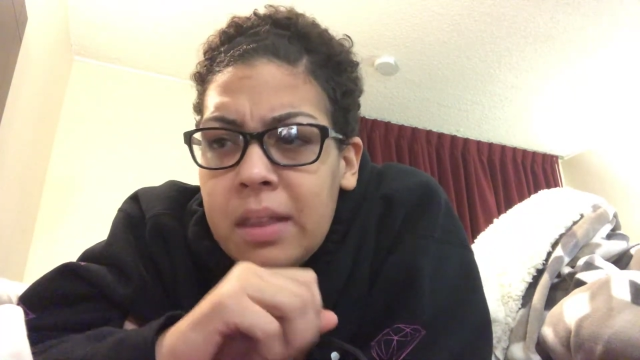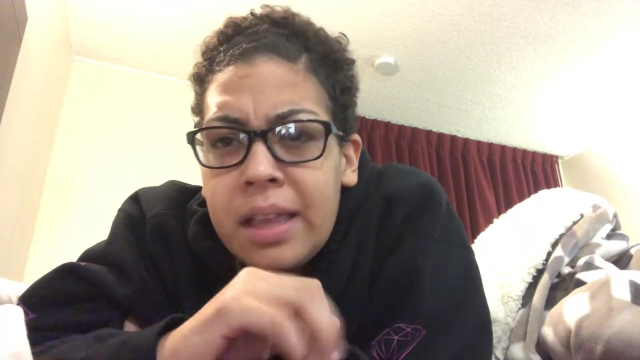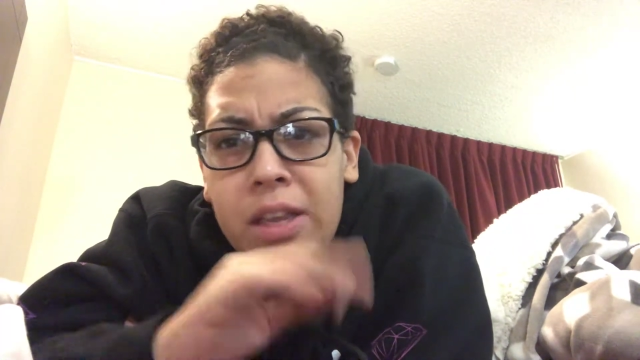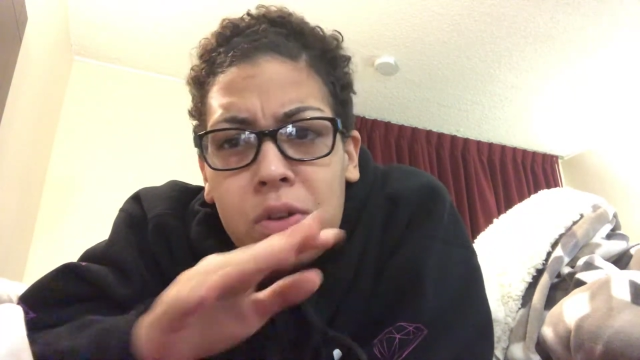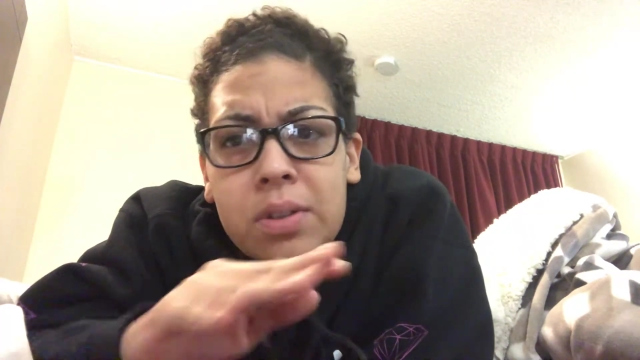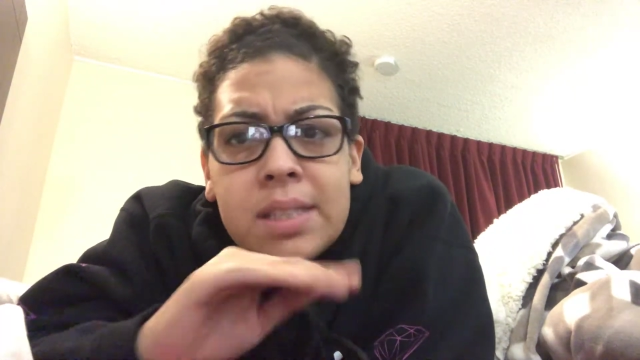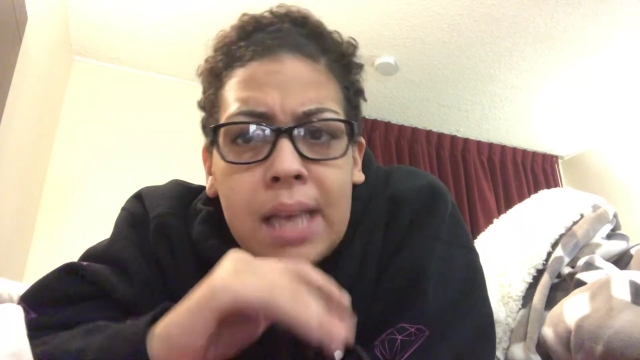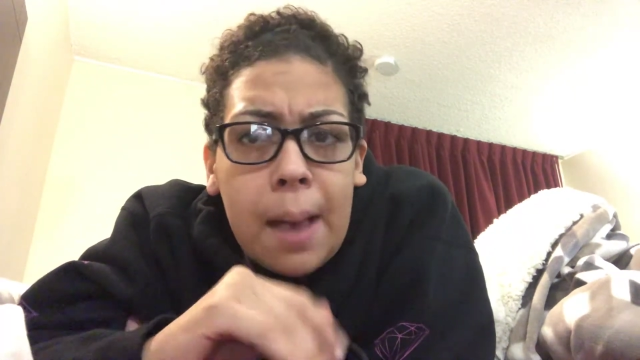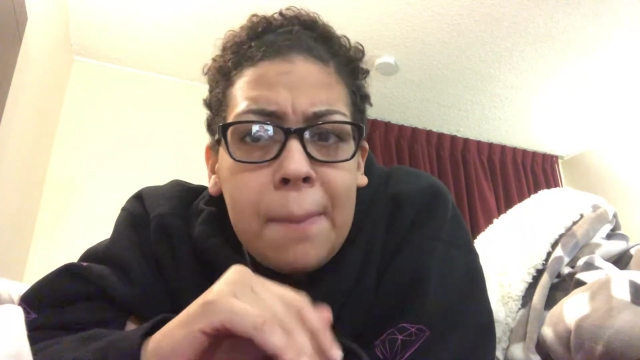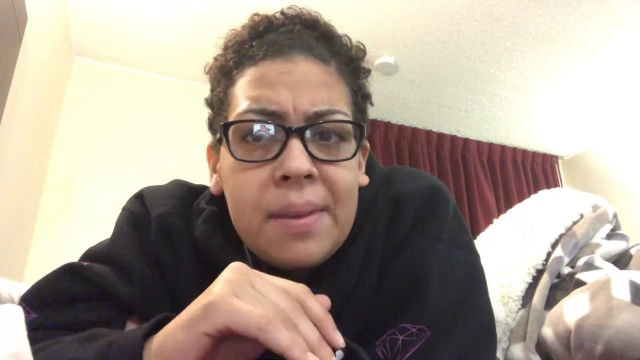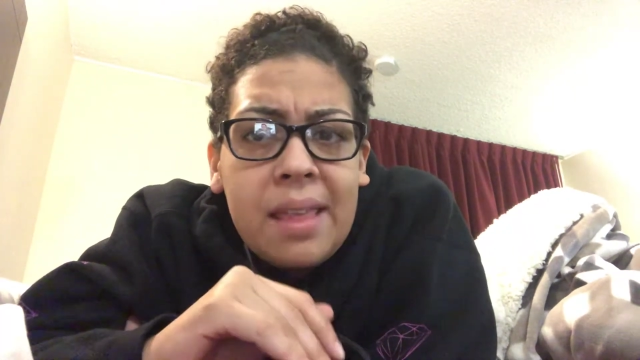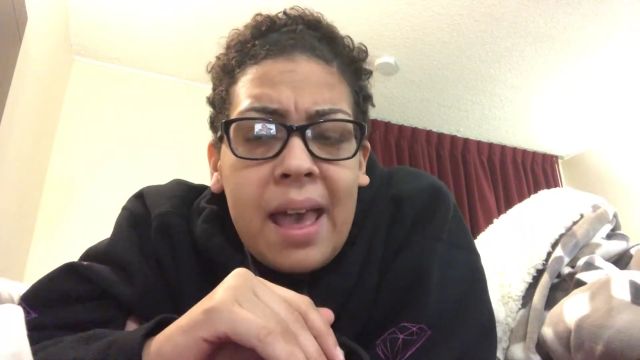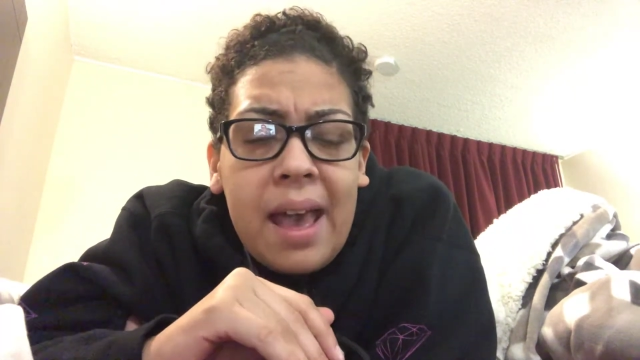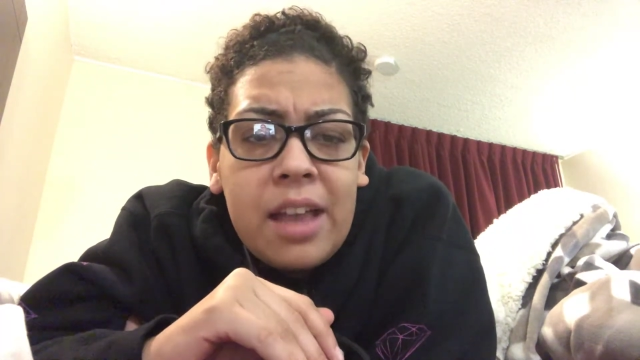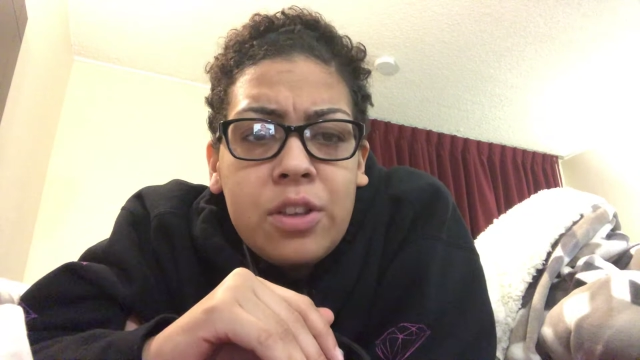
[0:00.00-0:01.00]
And on top of
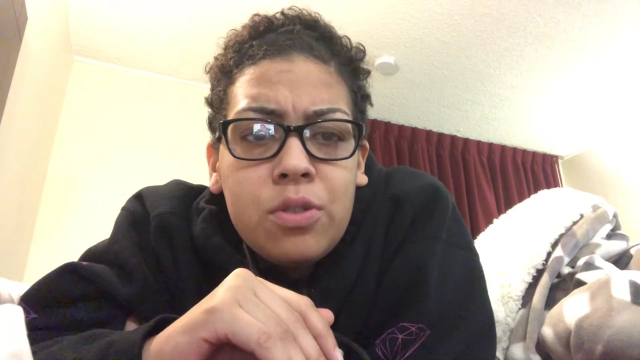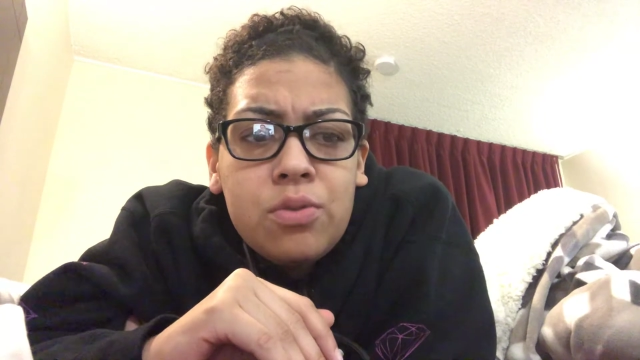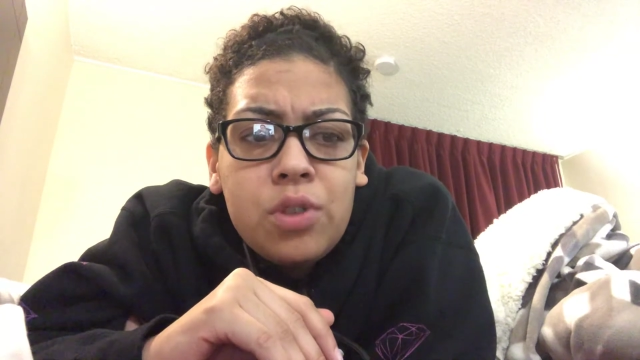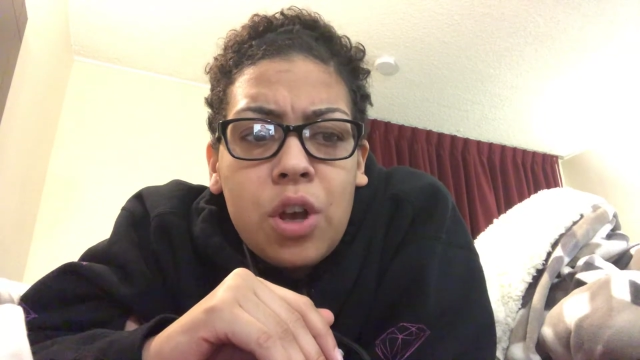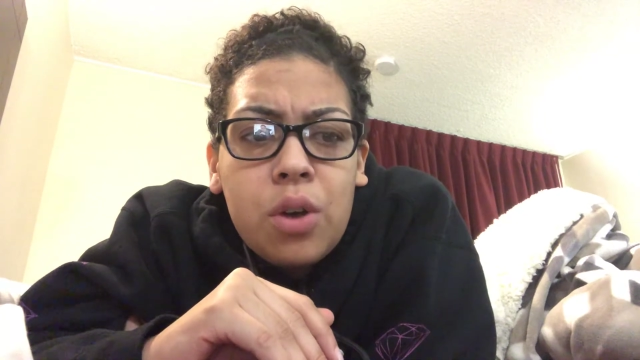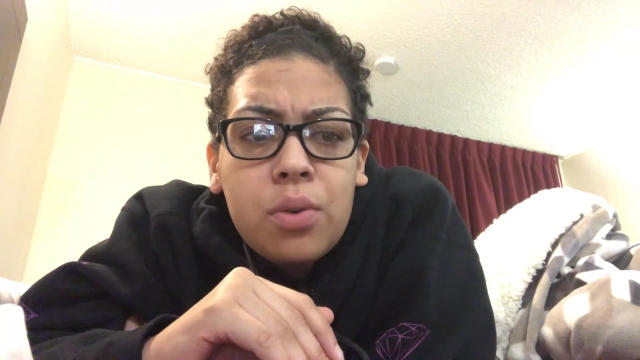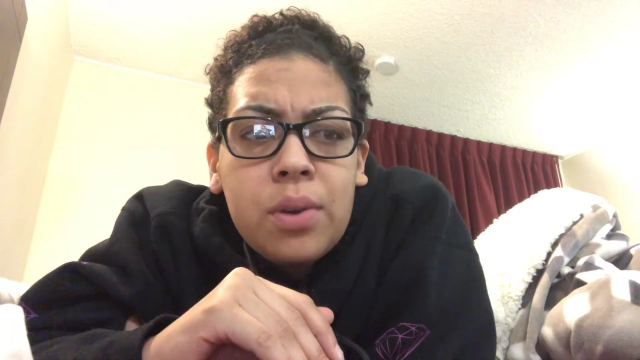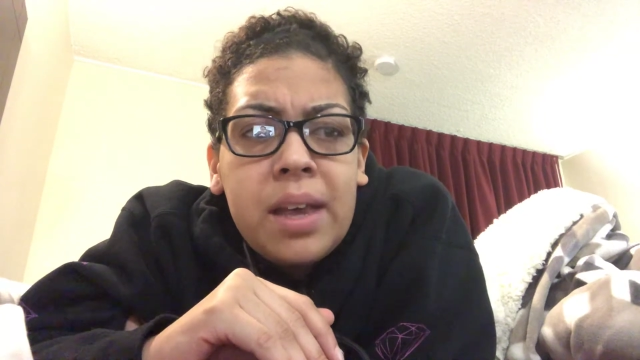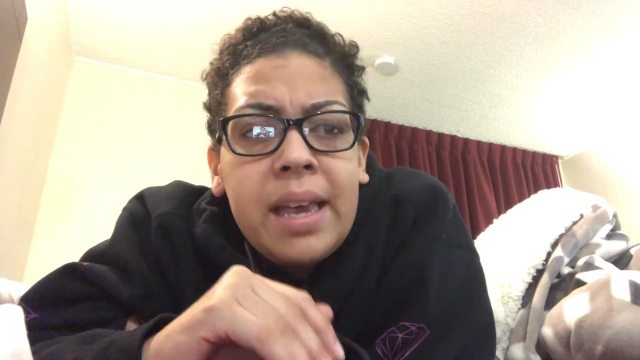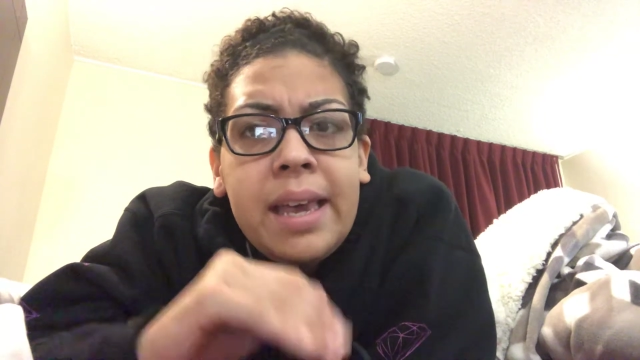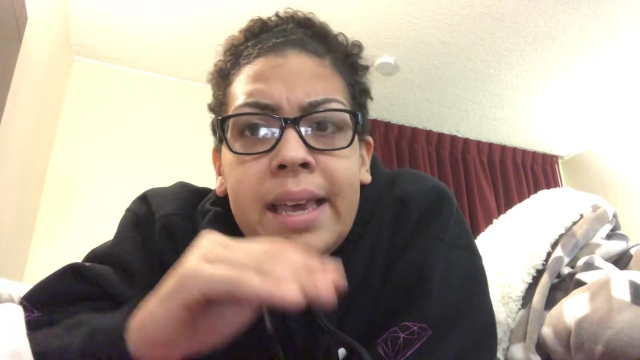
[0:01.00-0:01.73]
that, you know,